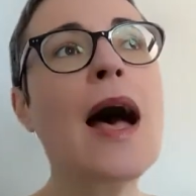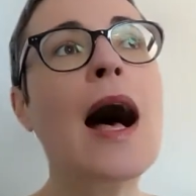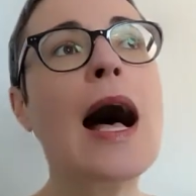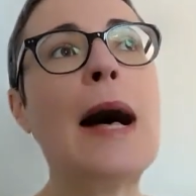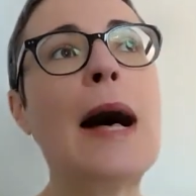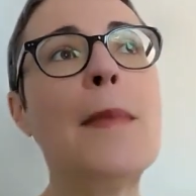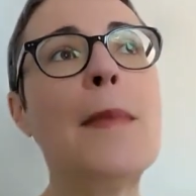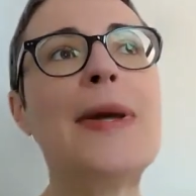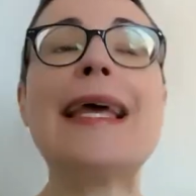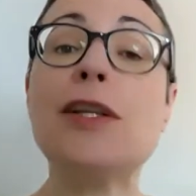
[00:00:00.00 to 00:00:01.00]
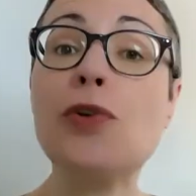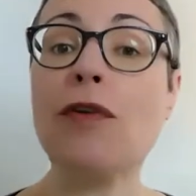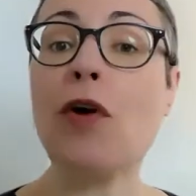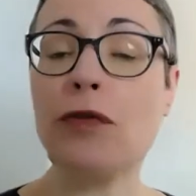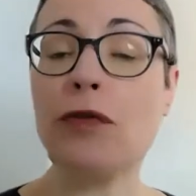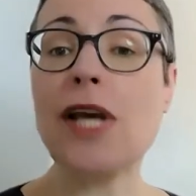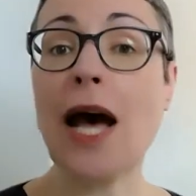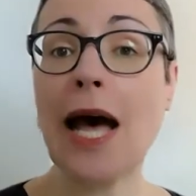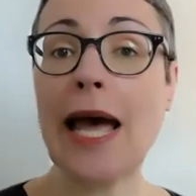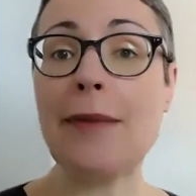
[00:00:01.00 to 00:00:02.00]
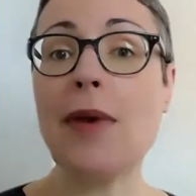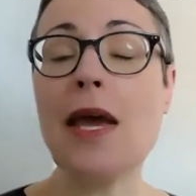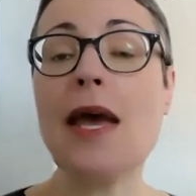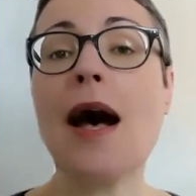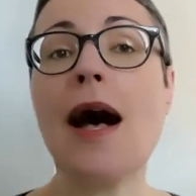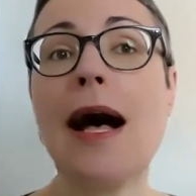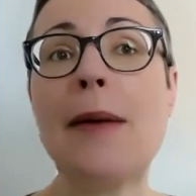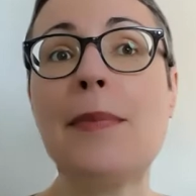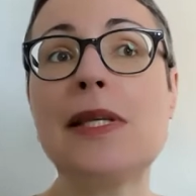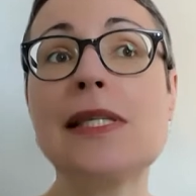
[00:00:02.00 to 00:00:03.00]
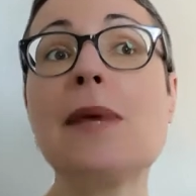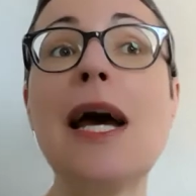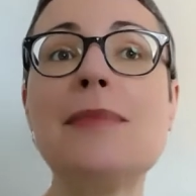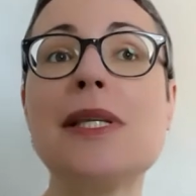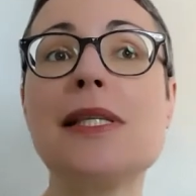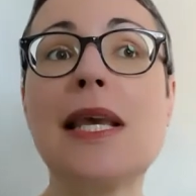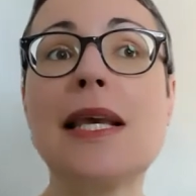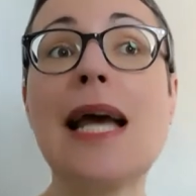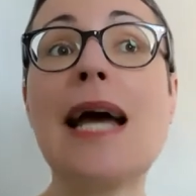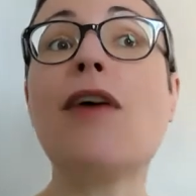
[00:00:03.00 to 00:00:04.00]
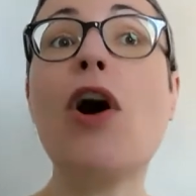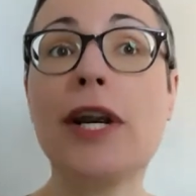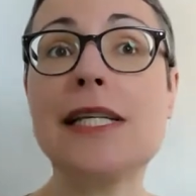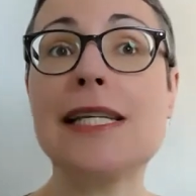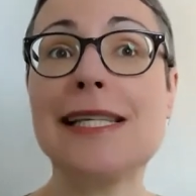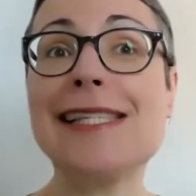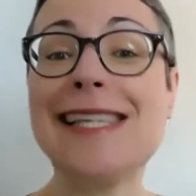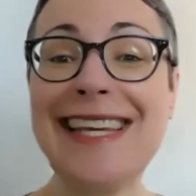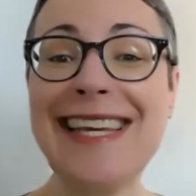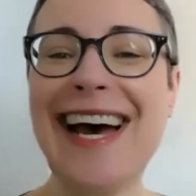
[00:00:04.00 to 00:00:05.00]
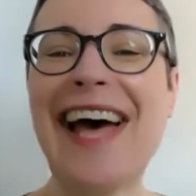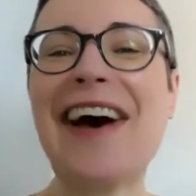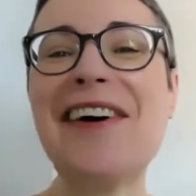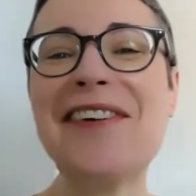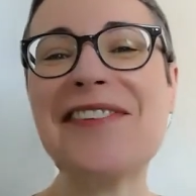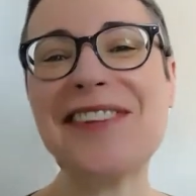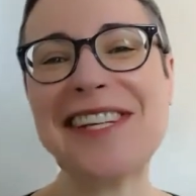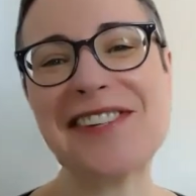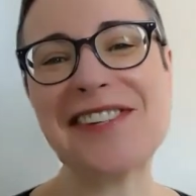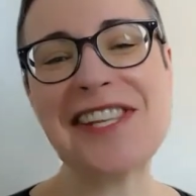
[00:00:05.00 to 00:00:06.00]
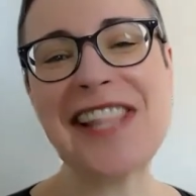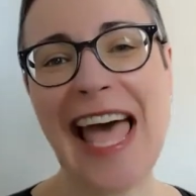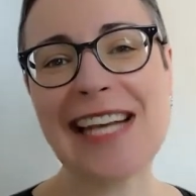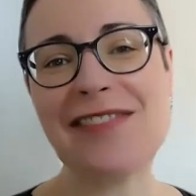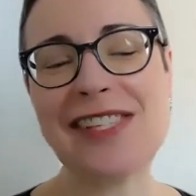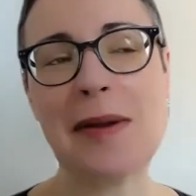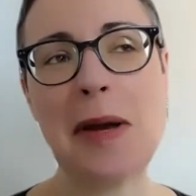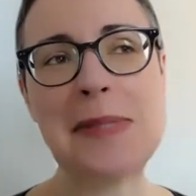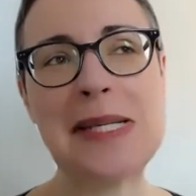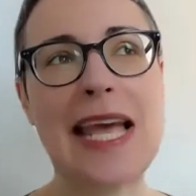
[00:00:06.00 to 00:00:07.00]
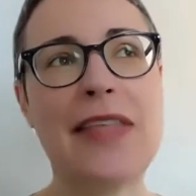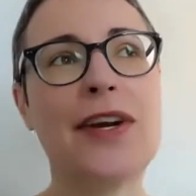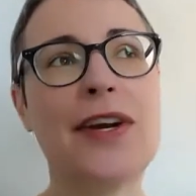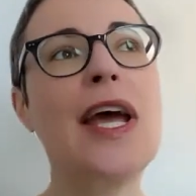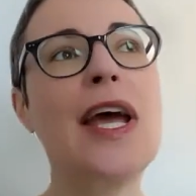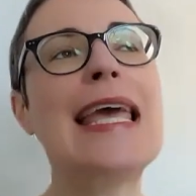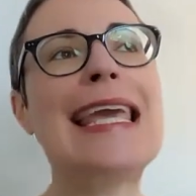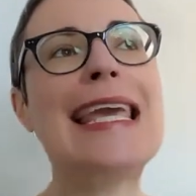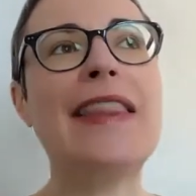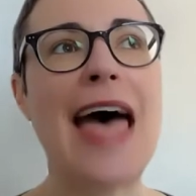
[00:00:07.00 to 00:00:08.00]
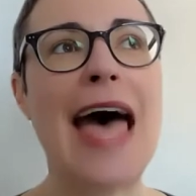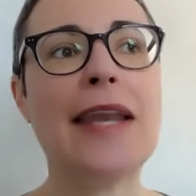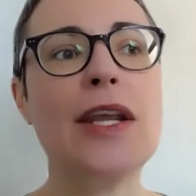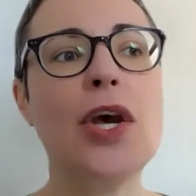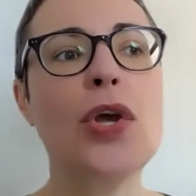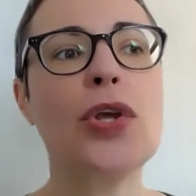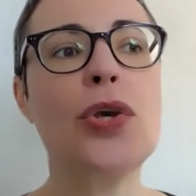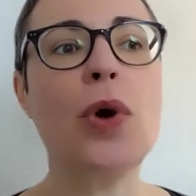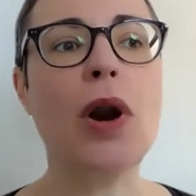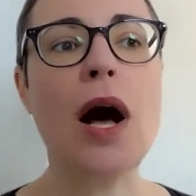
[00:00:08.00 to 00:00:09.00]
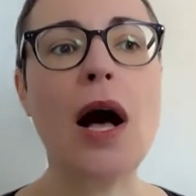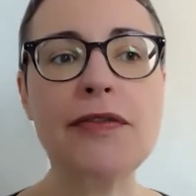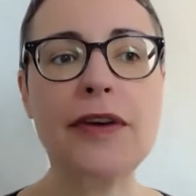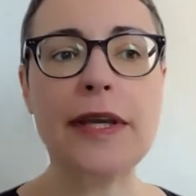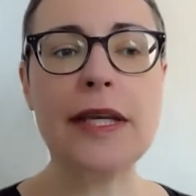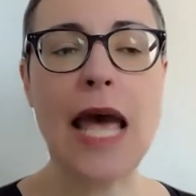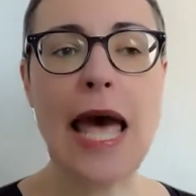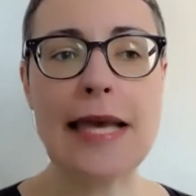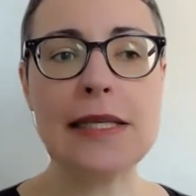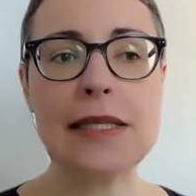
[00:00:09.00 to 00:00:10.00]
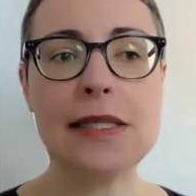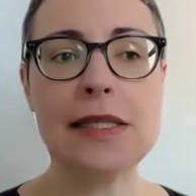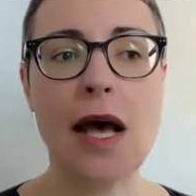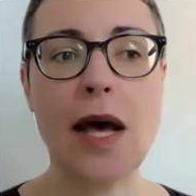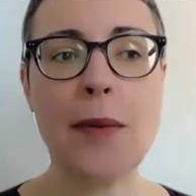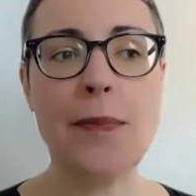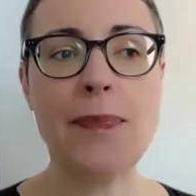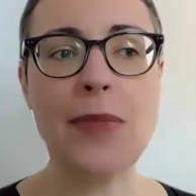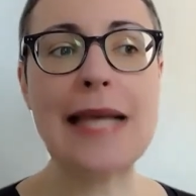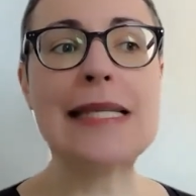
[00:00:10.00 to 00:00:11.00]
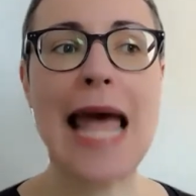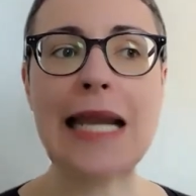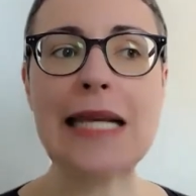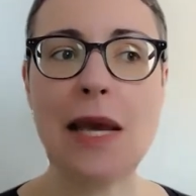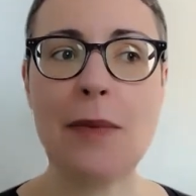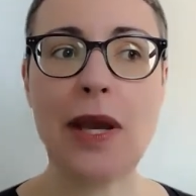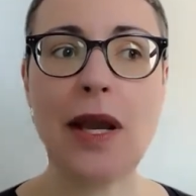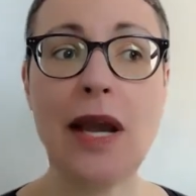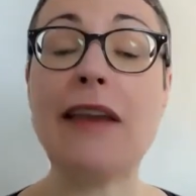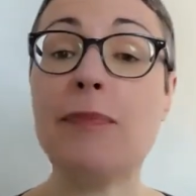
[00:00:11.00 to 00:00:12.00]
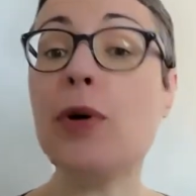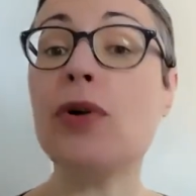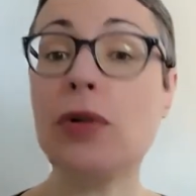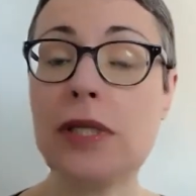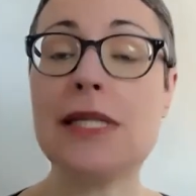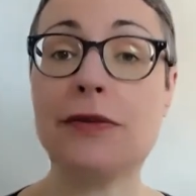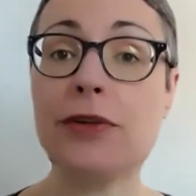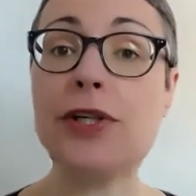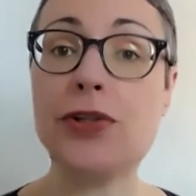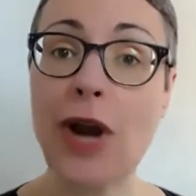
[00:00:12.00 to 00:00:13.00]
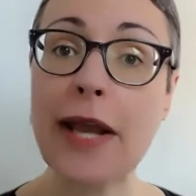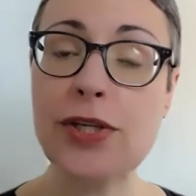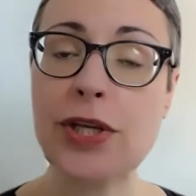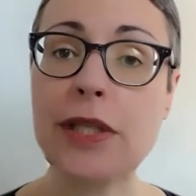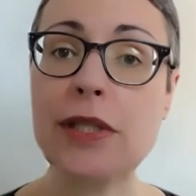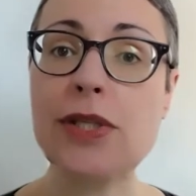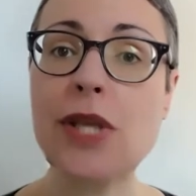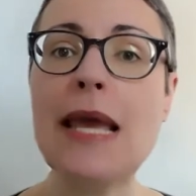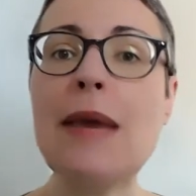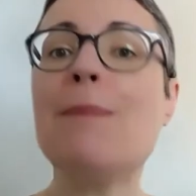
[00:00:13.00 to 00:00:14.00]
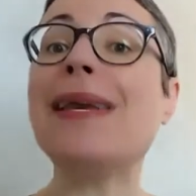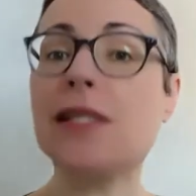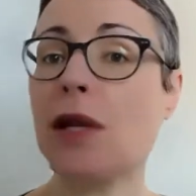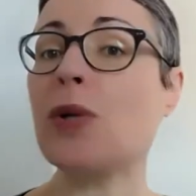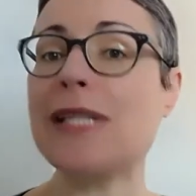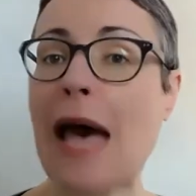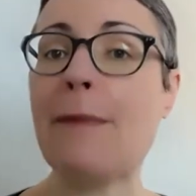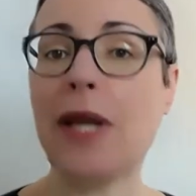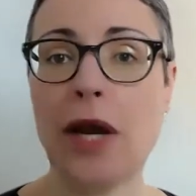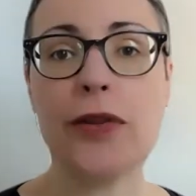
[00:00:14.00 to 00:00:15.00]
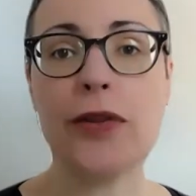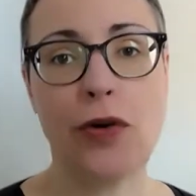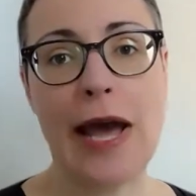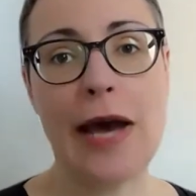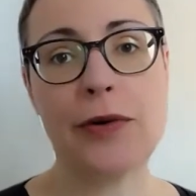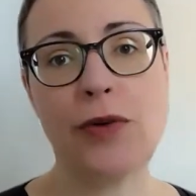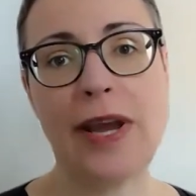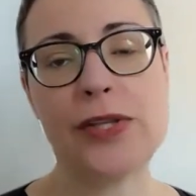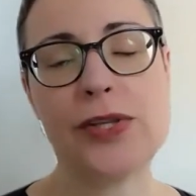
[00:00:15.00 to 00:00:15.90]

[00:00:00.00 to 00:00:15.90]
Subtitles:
But then sort of over time, sometimes it's kind of hard to see how the research and the activism come together, in that you are often, as an academic, kind of pulled in different directions based on what's happening on the ground, right?